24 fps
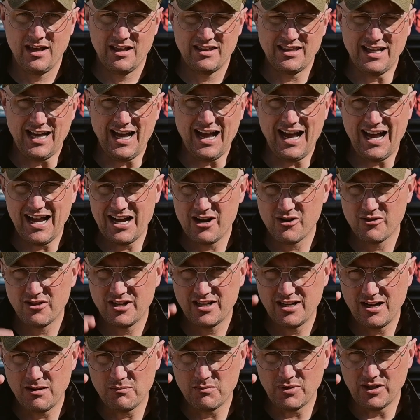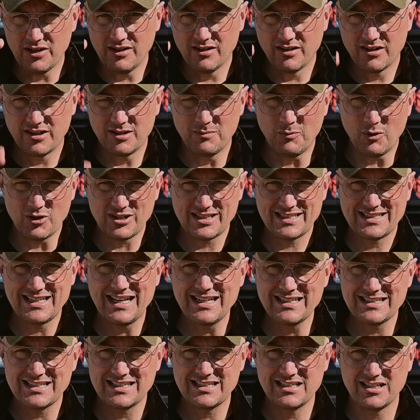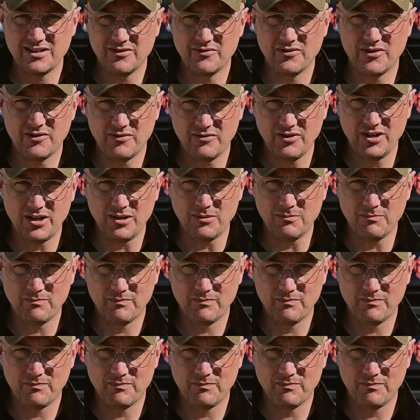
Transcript: The higher the number, the more sensitive the film.